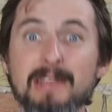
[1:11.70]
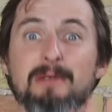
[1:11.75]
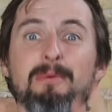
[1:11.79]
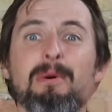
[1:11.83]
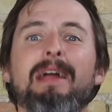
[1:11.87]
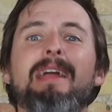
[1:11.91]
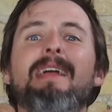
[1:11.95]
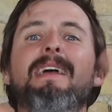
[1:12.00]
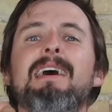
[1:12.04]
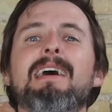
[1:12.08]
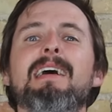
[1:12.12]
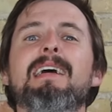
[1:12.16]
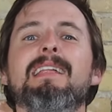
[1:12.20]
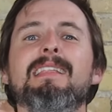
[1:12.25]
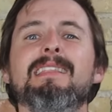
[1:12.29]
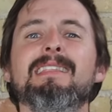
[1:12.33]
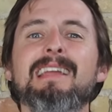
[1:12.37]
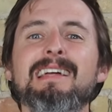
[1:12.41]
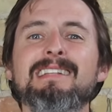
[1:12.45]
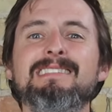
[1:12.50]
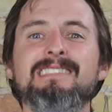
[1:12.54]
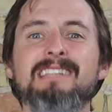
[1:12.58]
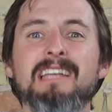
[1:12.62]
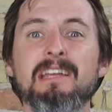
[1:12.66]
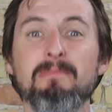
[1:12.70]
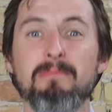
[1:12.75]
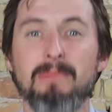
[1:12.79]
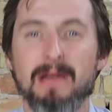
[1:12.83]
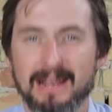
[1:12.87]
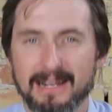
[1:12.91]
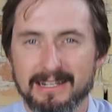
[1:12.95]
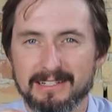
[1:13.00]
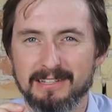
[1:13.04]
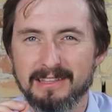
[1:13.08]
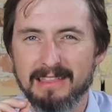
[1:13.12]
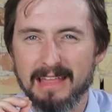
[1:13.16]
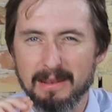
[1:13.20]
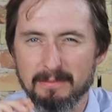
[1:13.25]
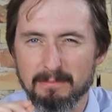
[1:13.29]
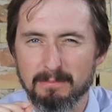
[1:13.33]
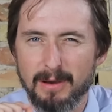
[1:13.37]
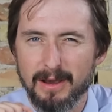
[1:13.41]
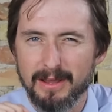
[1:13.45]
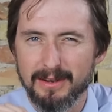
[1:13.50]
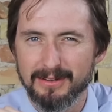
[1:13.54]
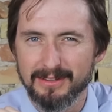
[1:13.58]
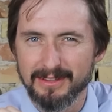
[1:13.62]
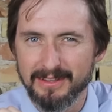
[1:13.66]
Anyway, let's get back to that
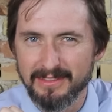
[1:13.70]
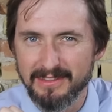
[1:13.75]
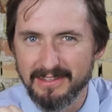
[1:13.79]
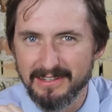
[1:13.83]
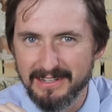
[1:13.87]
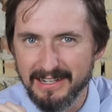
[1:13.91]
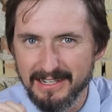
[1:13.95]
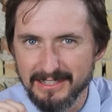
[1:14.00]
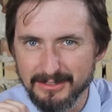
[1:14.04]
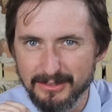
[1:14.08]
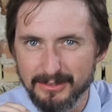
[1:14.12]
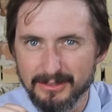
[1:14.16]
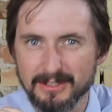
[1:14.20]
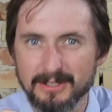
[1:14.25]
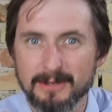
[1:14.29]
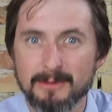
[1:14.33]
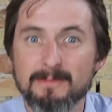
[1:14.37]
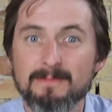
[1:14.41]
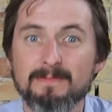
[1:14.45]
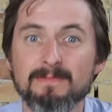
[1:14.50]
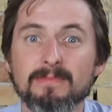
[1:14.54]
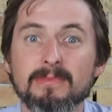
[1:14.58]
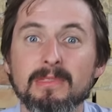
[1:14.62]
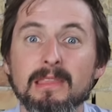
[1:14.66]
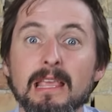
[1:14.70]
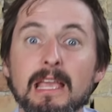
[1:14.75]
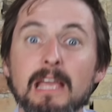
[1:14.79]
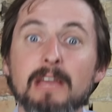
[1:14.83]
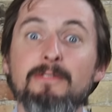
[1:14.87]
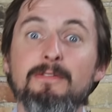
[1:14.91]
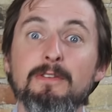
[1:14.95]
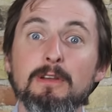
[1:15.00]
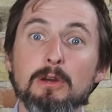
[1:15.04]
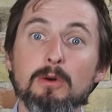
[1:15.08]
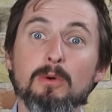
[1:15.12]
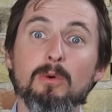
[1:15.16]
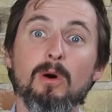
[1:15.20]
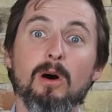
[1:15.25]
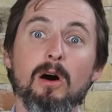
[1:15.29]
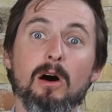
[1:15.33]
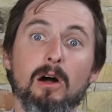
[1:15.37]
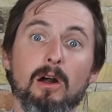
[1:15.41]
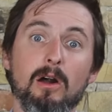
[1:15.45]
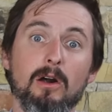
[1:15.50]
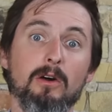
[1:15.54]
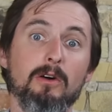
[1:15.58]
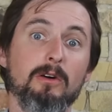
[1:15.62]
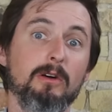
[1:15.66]
puddle in the desert. If you
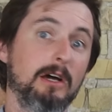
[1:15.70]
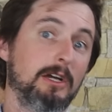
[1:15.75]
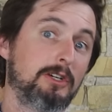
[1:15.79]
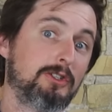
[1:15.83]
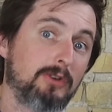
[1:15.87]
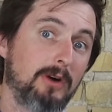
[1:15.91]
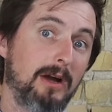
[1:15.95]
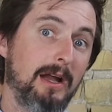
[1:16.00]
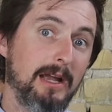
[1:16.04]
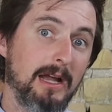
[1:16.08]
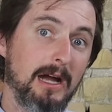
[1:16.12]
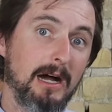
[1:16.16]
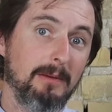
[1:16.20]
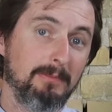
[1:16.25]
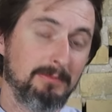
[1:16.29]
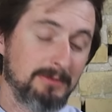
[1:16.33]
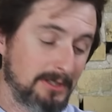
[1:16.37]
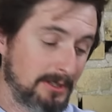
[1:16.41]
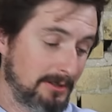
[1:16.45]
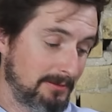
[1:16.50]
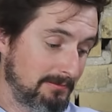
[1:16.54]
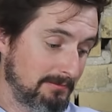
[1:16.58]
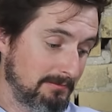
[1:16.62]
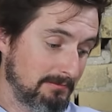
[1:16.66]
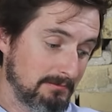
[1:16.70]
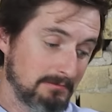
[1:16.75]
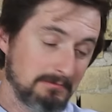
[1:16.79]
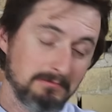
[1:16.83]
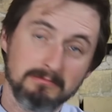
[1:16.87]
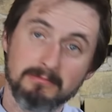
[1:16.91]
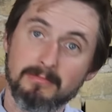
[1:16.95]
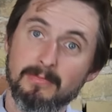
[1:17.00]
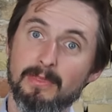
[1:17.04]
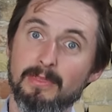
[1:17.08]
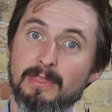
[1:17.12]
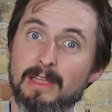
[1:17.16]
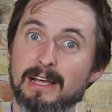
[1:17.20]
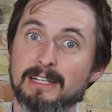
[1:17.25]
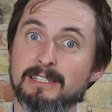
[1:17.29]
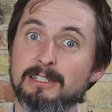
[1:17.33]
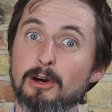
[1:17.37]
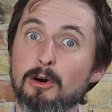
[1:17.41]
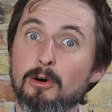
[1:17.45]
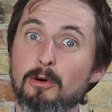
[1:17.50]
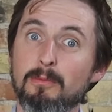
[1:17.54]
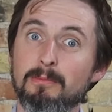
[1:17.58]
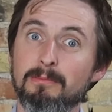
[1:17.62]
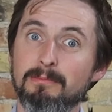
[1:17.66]
are a triops, that's
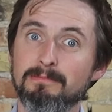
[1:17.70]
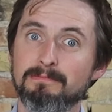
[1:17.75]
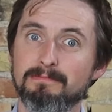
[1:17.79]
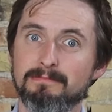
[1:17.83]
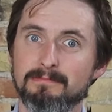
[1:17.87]
home.